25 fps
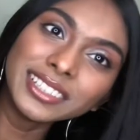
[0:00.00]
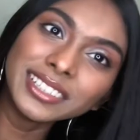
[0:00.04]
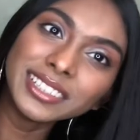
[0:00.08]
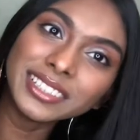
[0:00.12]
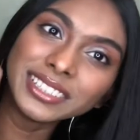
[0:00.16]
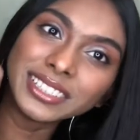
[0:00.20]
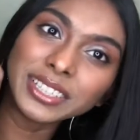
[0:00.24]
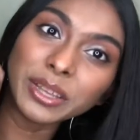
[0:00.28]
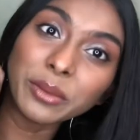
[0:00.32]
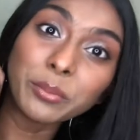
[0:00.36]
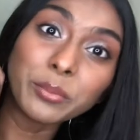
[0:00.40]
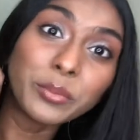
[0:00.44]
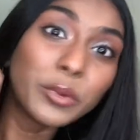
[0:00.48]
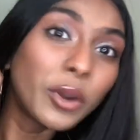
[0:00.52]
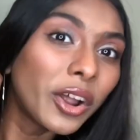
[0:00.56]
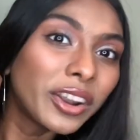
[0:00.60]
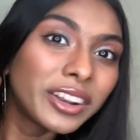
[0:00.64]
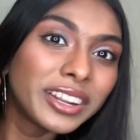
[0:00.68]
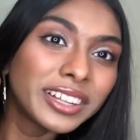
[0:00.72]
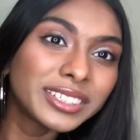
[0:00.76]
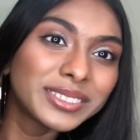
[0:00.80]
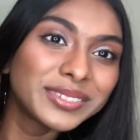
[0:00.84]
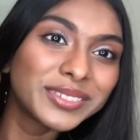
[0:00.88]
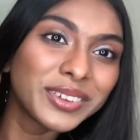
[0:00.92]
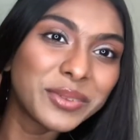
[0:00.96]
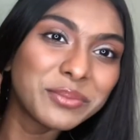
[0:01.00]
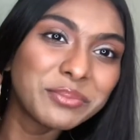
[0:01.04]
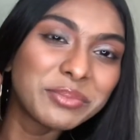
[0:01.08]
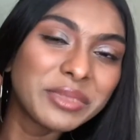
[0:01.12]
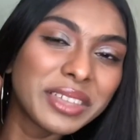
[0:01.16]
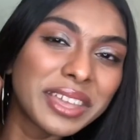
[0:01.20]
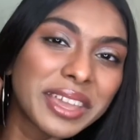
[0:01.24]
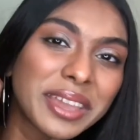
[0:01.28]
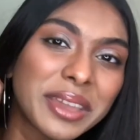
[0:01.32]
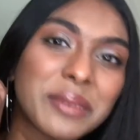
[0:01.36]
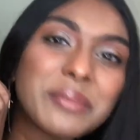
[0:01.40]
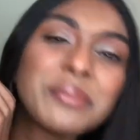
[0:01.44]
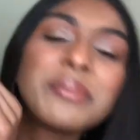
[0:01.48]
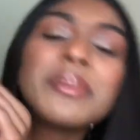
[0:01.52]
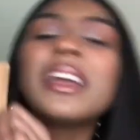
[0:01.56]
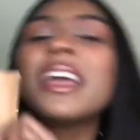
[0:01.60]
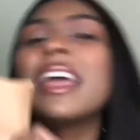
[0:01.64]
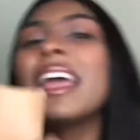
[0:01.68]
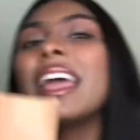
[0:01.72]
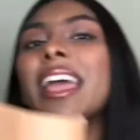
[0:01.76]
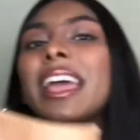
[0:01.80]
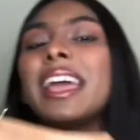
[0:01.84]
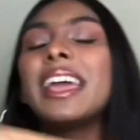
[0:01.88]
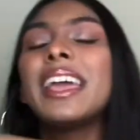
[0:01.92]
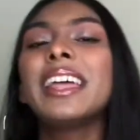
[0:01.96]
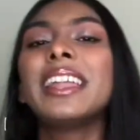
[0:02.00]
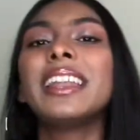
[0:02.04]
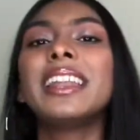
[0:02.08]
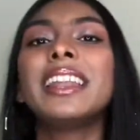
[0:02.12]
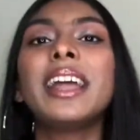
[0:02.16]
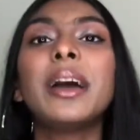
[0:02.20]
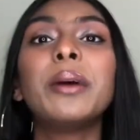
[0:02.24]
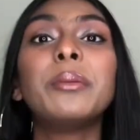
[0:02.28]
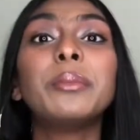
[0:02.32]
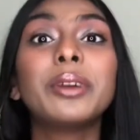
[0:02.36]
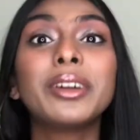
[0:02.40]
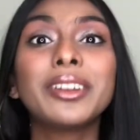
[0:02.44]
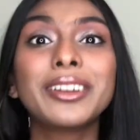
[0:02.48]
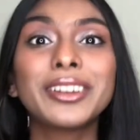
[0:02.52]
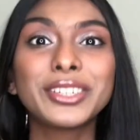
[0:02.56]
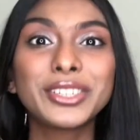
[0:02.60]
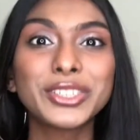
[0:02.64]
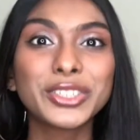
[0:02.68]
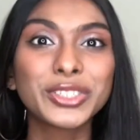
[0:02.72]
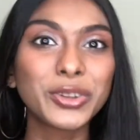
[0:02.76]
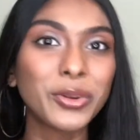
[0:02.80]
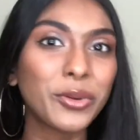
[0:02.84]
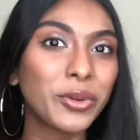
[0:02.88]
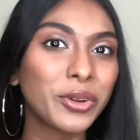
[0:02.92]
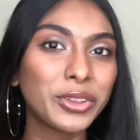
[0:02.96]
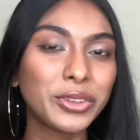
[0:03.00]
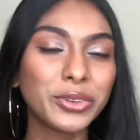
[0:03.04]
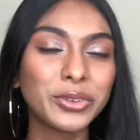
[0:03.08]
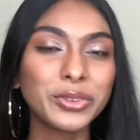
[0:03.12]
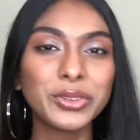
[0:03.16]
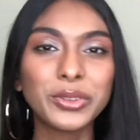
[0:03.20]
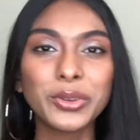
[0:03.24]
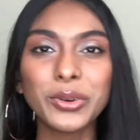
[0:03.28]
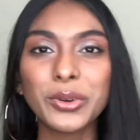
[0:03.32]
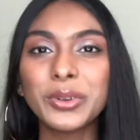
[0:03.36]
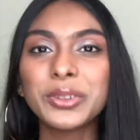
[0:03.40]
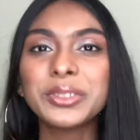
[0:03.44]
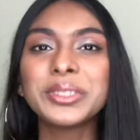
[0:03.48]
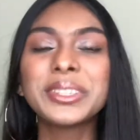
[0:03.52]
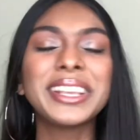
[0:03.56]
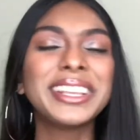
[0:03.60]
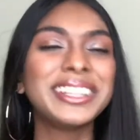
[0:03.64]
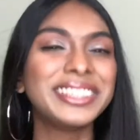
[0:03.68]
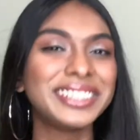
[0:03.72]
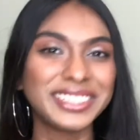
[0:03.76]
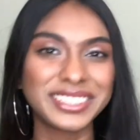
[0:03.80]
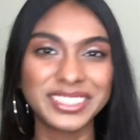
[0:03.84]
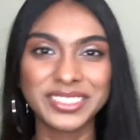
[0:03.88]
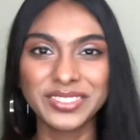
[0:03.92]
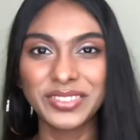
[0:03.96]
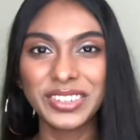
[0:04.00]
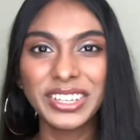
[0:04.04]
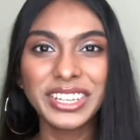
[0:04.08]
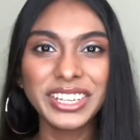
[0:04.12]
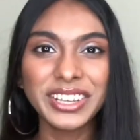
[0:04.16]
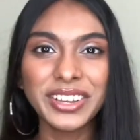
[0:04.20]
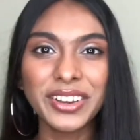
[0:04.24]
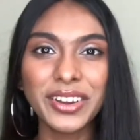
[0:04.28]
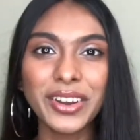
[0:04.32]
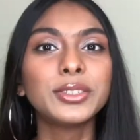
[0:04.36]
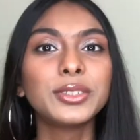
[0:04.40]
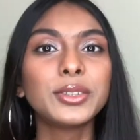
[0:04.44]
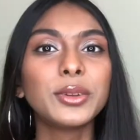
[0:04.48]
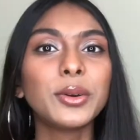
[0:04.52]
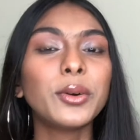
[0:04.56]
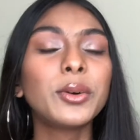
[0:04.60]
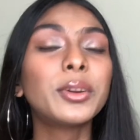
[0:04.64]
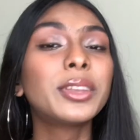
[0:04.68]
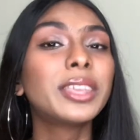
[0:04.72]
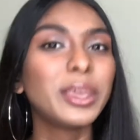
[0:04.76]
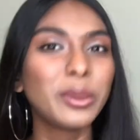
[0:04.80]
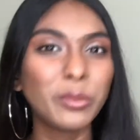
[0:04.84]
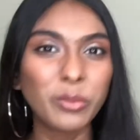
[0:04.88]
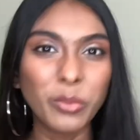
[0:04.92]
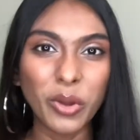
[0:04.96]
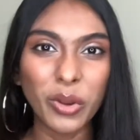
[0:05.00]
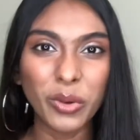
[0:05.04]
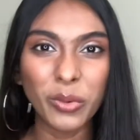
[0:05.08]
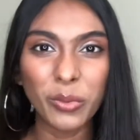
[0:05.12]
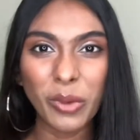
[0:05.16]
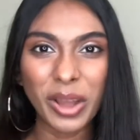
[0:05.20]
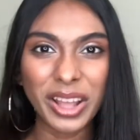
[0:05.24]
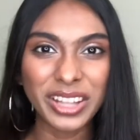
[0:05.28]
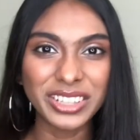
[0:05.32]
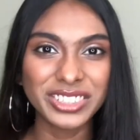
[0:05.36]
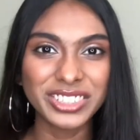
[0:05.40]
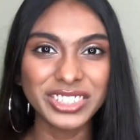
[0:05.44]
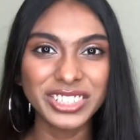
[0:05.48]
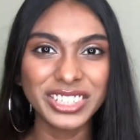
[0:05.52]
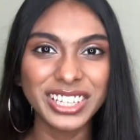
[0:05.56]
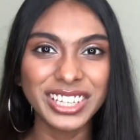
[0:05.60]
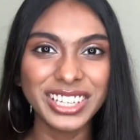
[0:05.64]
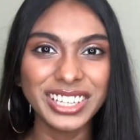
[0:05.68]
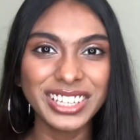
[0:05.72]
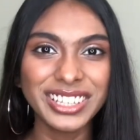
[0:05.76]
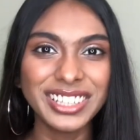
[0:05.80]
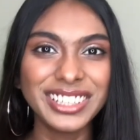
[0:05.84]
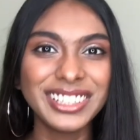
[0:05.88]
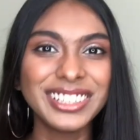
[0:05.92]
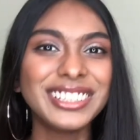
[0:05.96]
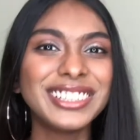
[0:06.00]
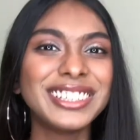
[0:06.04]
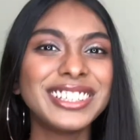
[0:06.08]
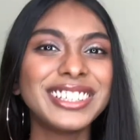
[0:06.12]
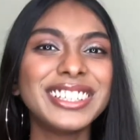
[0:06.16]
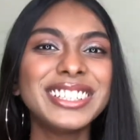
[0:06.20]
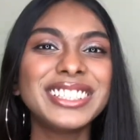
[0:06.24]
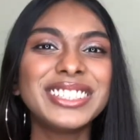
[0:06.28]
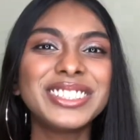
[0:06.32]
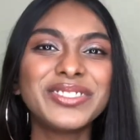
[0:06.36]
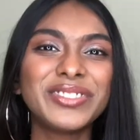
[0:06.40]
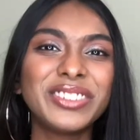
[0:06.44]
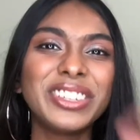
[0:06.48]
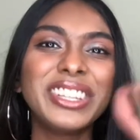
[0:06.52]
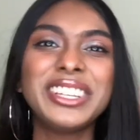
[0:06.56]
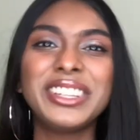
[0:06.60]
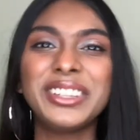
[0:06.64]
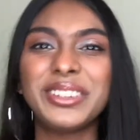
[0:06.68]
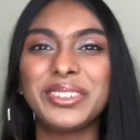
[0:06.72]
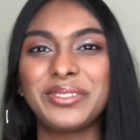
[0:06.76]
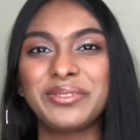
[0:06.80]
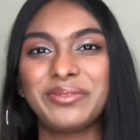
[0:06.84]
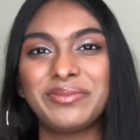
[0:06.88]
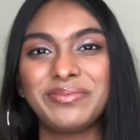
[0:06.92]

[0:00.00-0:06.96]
some products from them and I'm gonna show you those in this video. So keep on watching this video.